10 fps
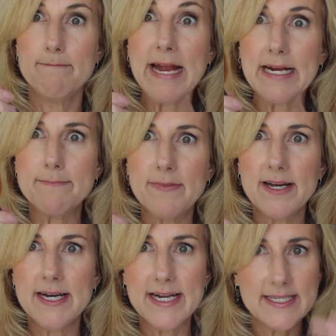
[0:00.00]
makeup
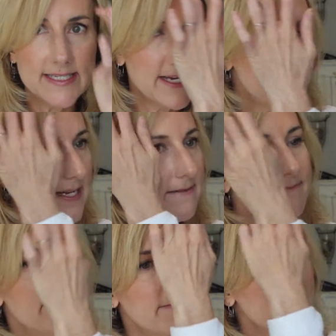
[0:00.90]
lines. Again,
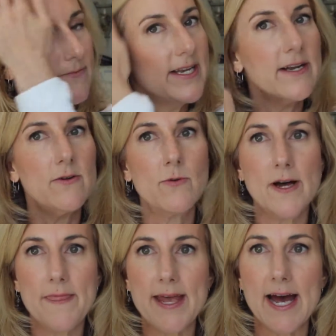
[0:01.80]
we don't
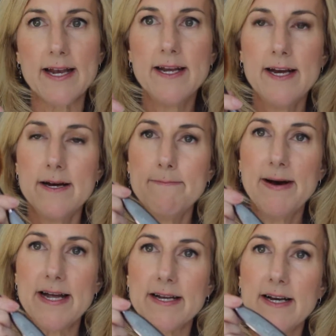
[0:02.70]
want that.
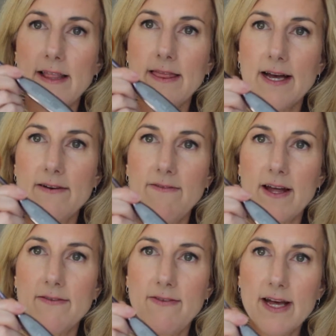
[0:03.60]
But love,
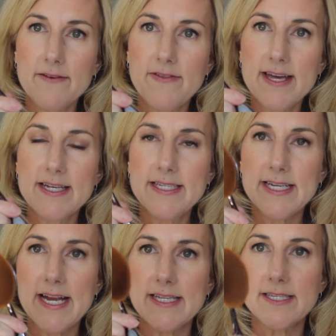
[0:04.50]
love, love this.
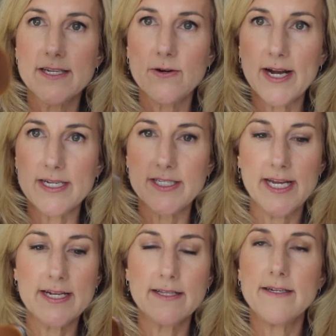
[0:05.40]
And so I just
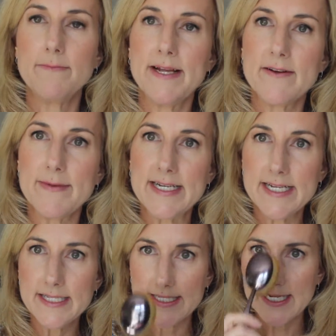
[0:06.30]
take a little bit of my
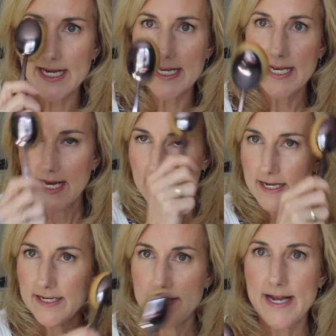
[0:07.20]
Tint skin,
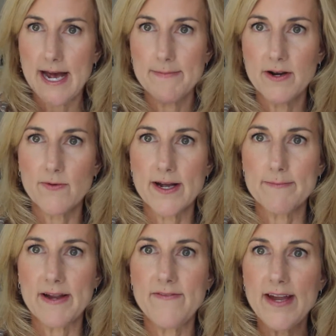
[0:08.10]
dab it around
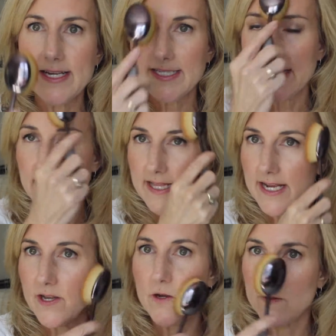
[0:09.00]
my face, and
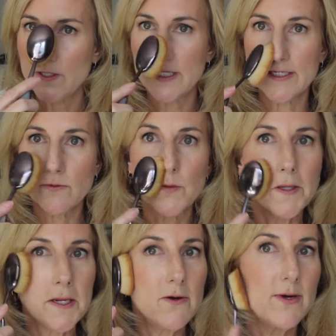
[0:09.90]
then use this
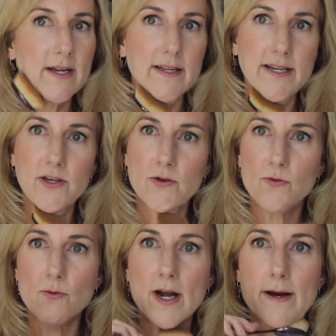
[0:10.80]
really quickly to
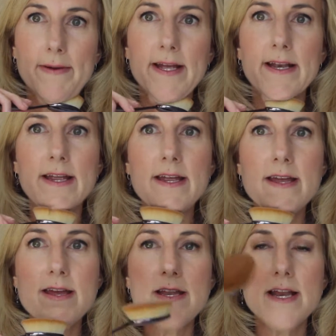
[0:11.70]
rub it
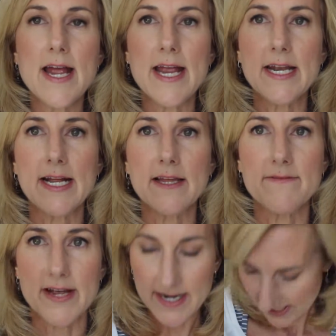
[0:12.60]
in, and I love
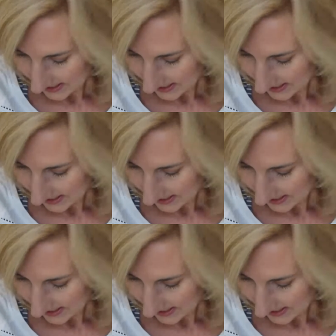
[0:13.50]
it.